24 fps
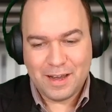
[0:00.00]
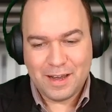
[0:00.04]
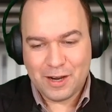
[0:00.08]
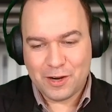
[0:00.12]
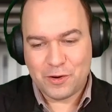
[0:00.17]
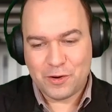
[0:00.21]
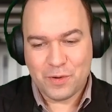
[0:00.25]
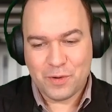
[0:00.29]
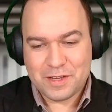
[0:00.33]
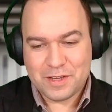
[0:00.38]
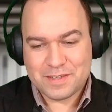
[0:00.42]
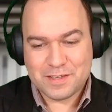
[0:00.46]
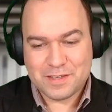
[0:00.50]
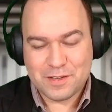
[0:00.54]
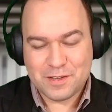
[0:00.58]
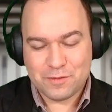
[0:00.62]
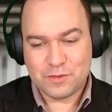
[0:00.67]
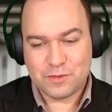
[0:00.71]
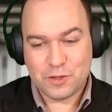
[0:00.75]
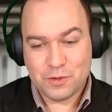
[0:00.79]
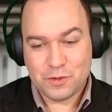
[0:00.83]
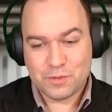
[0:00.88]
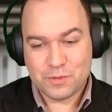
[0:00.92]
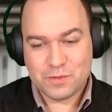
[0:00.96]

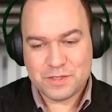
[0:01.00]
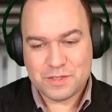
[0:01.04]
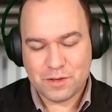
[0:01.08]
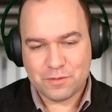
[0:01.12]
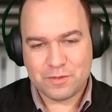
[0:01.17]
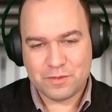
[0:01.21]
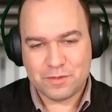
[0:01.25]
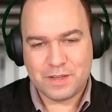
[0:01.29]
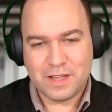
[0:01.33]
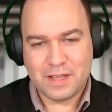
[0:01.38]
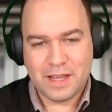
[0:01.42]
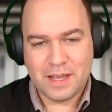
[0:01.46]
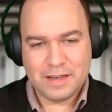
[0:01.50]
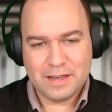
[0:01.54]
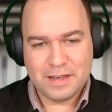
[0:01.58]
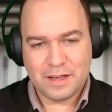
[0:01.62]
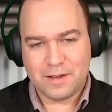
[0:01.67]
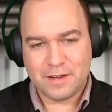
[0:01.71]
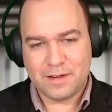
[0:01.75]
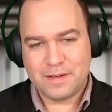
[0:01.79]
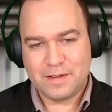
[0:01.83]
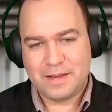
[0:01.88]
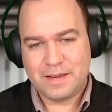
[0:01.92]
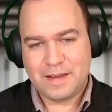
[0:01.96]
aggressive use of
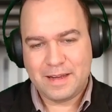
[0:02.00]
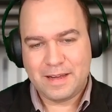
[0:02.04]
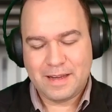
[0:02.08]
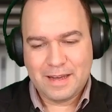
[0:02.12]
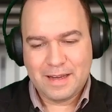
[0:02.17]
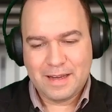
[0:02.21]
data.